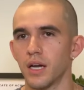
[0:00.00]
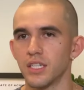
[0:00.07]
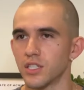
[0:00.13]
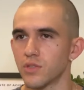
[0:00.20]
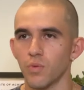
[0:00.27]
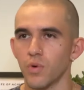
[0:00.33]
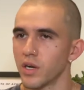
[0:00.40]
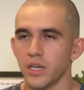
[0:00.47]
I
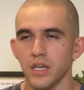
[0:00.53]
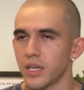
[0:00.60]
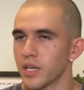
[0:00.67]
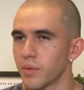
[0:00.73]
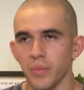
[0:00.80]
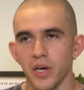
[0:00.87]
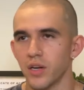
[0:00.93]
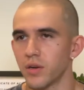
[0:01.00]
just wanted to
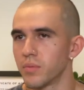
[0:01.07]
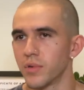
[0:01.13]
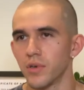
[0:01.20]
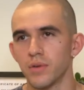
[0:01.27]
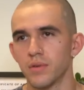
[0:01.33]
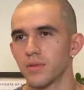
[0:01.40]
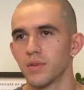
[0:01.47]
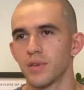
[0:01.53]
get better,
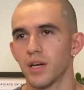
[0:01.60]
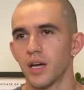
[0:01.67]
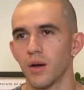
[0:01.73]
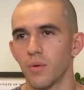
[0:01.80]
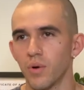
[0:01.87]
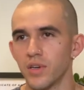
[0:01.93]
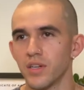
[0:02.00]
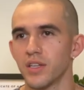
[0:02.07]
bro. I
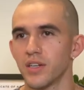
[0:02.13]
wanted